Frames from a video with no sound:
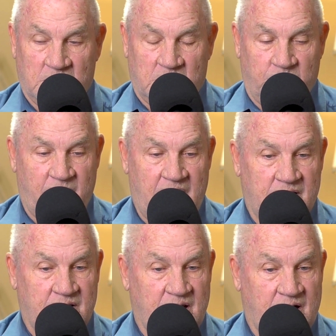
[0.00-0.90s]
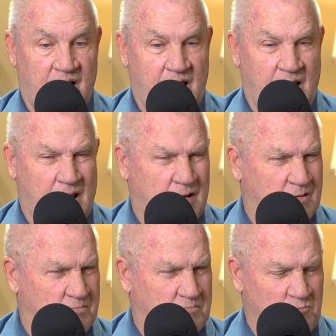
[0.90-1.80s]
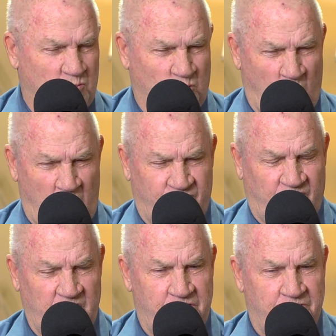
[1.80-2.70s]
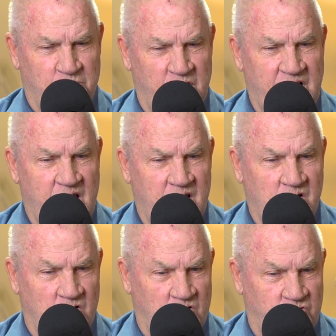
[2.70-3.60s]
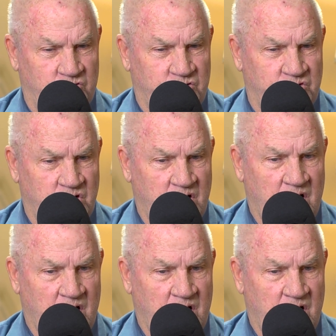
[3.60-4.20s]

The man that had roughly three acres,